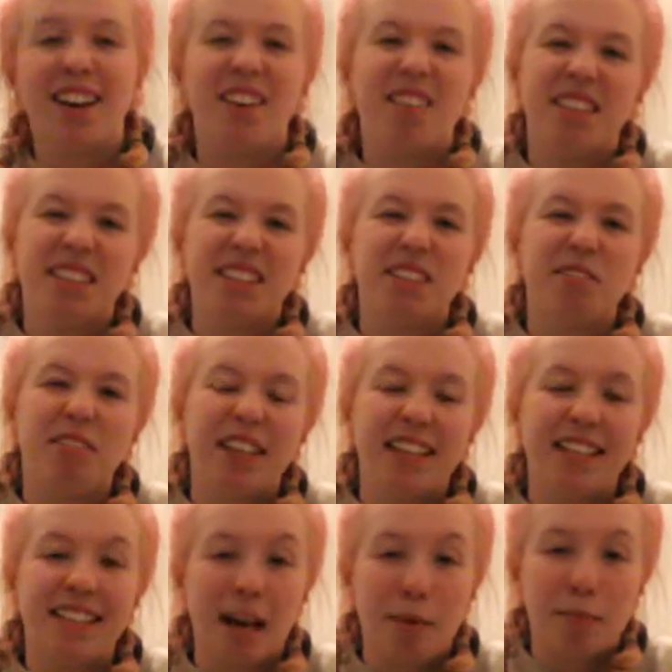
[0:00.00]
I know this is a really
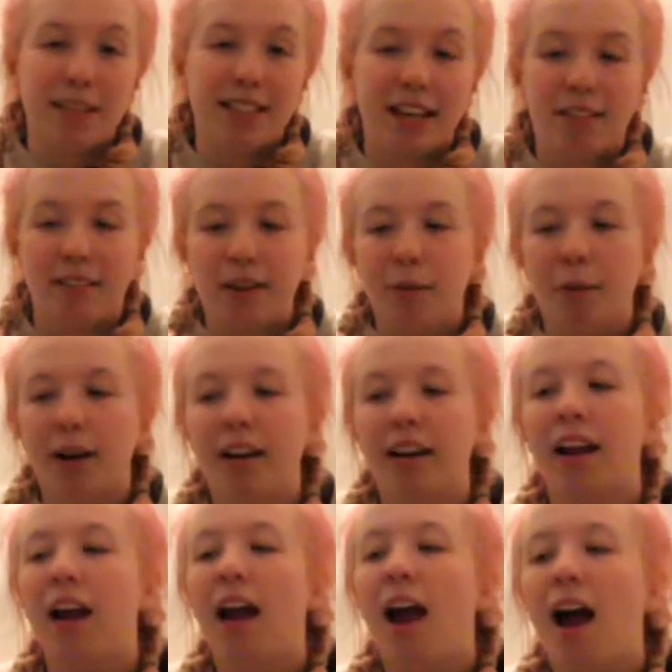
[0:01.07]
sappy sounding one,
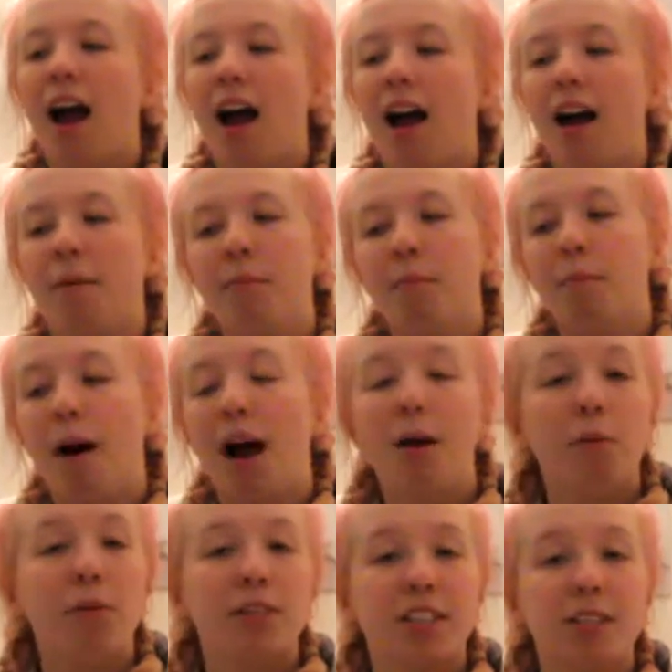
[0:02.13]
but I
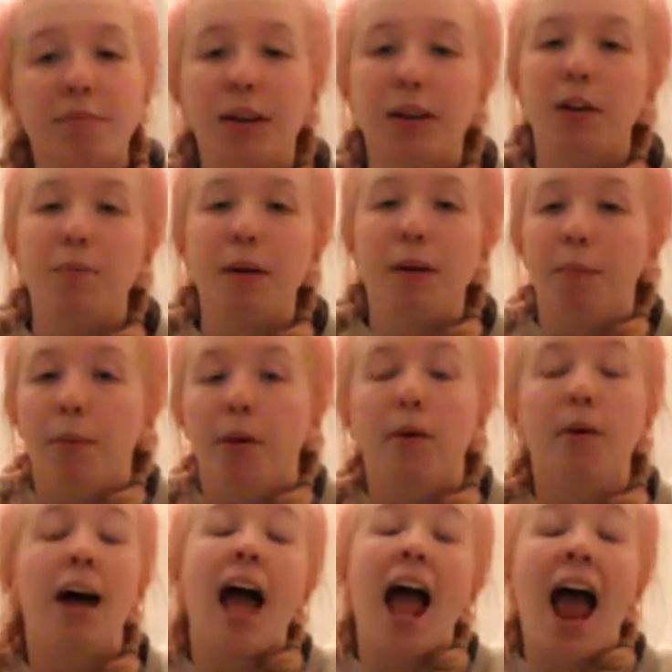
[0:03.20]
want to meet new
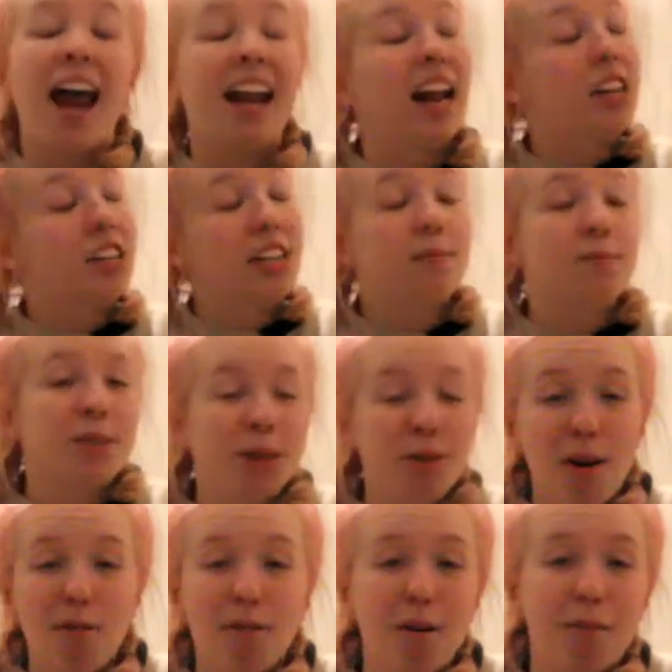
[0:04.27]
people, and actually I'm doing
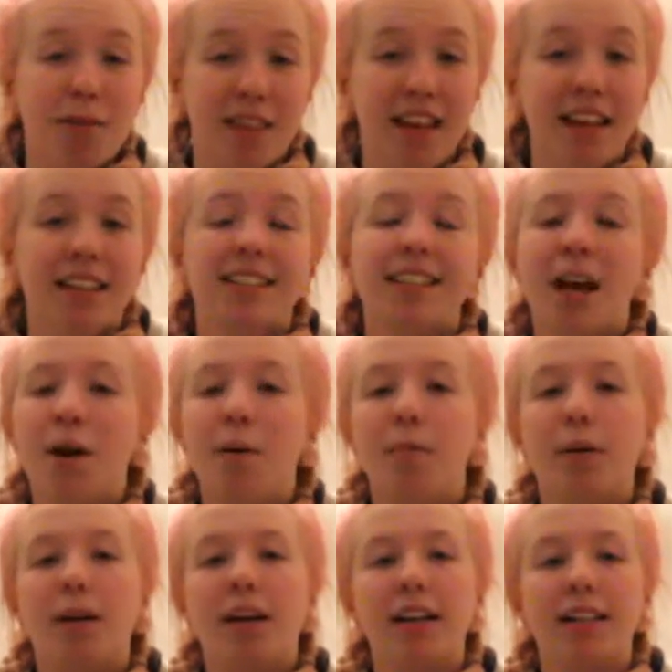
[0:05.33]
quite well with this
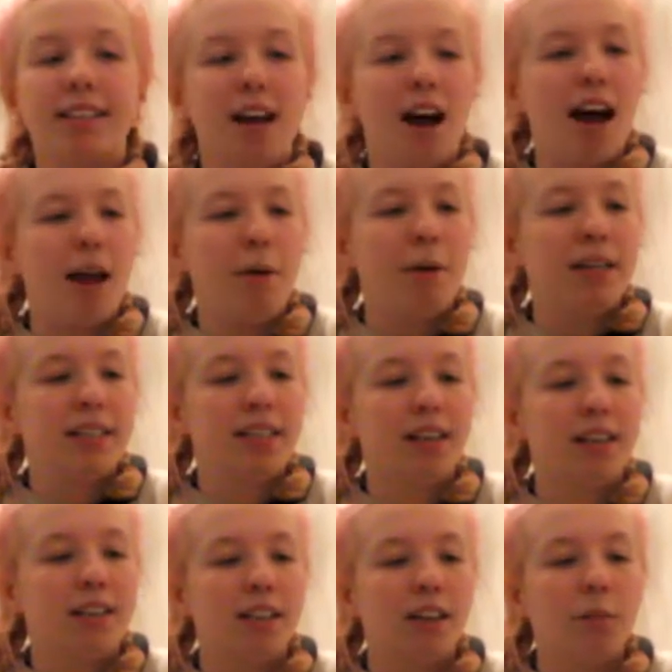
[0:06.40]
because I went to
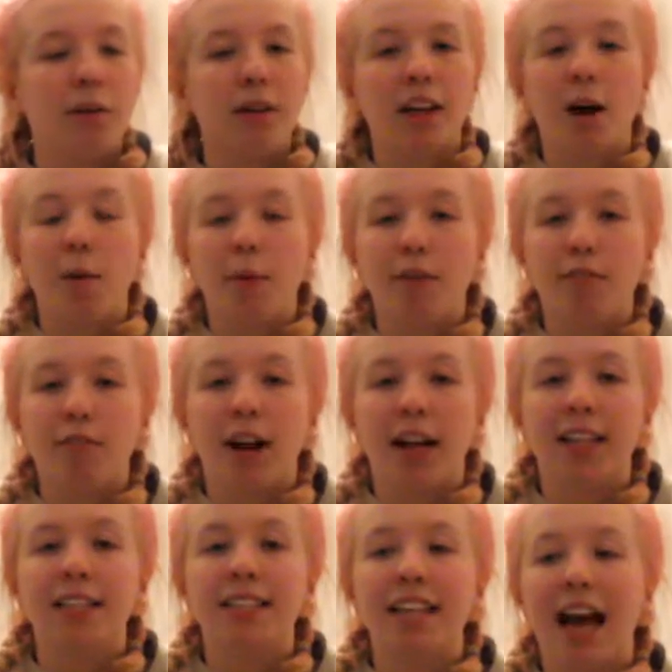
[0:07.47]
London with a couple of
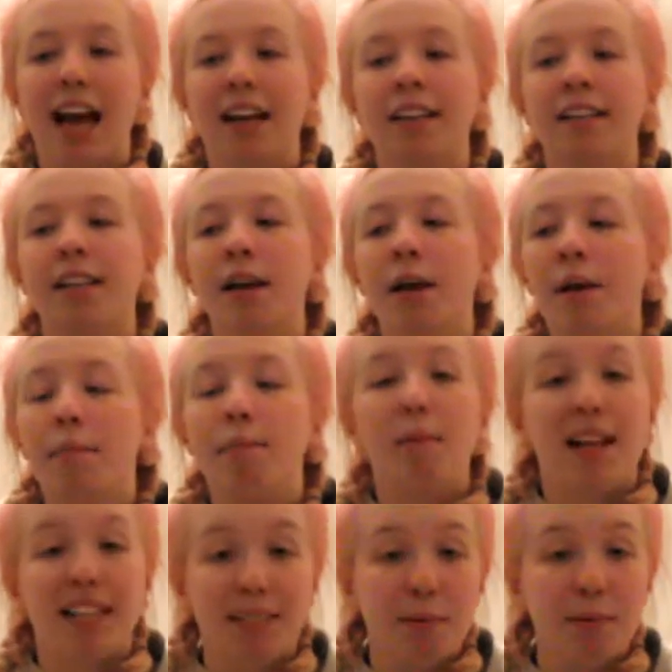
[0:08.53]
friends and
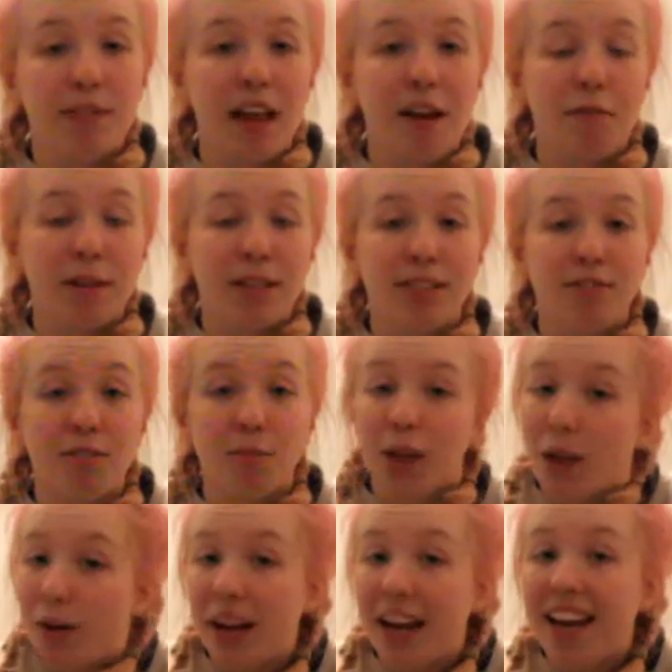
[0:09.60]
met some of their friends from
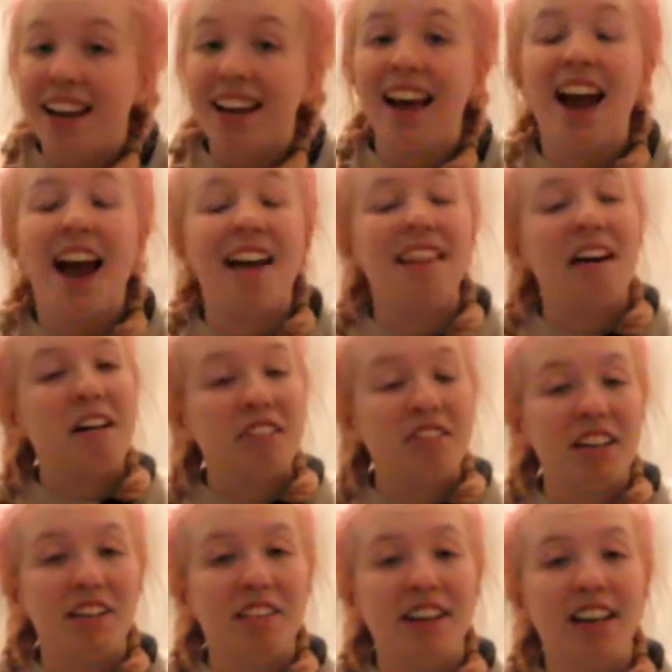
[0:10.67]
uni, and that was
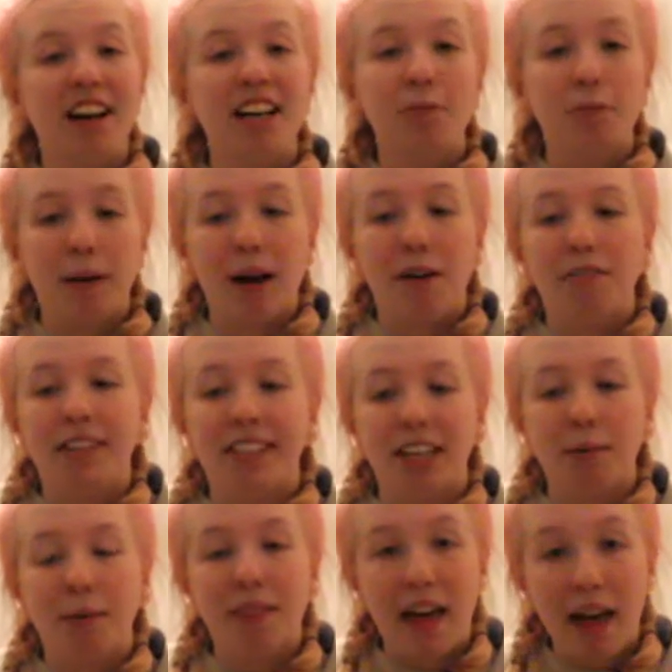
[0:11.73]
really, really nice. We went out for
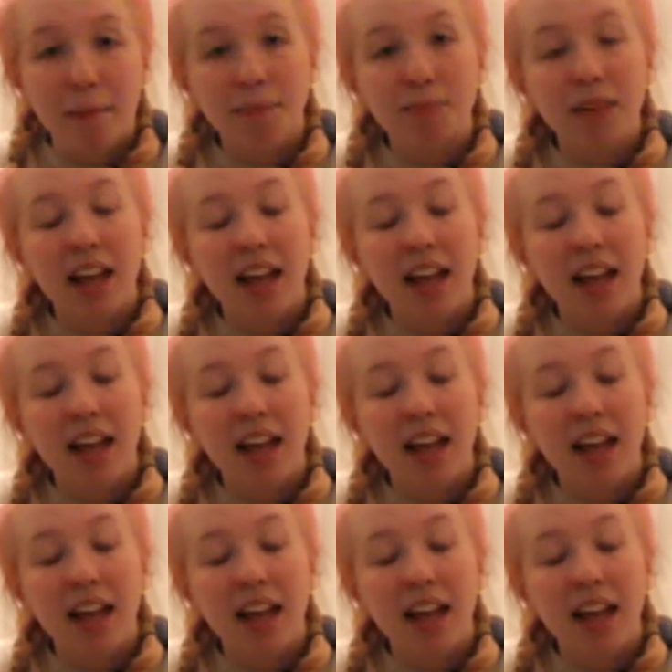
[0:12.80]
dinner with them.